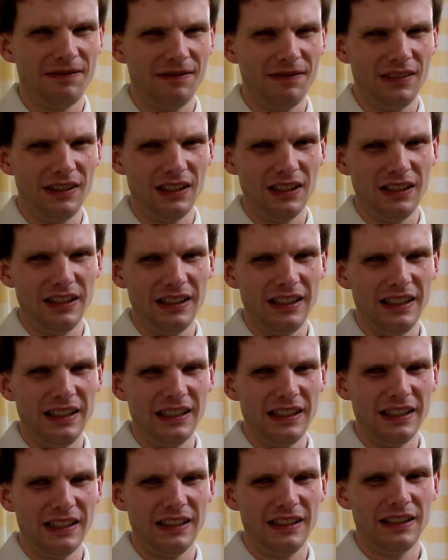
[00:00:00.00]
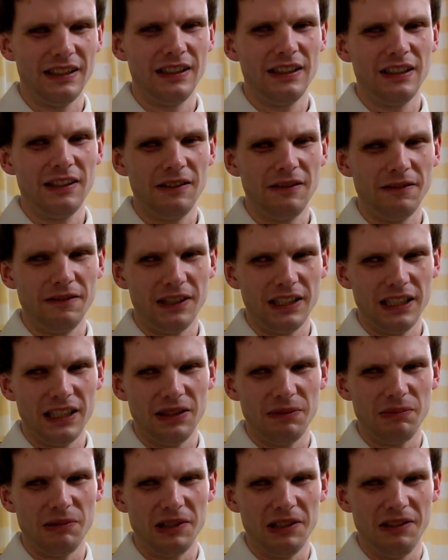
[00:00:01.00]
than the
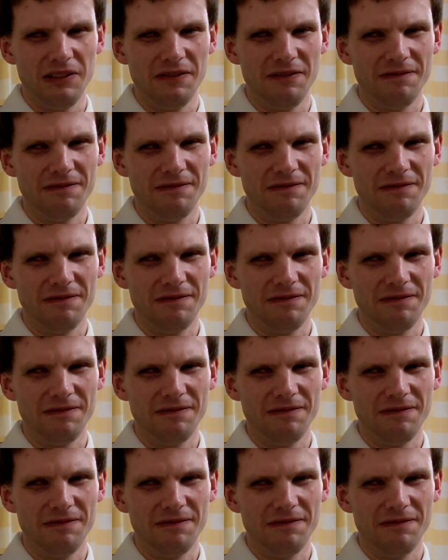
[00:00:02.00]
VIS Pro.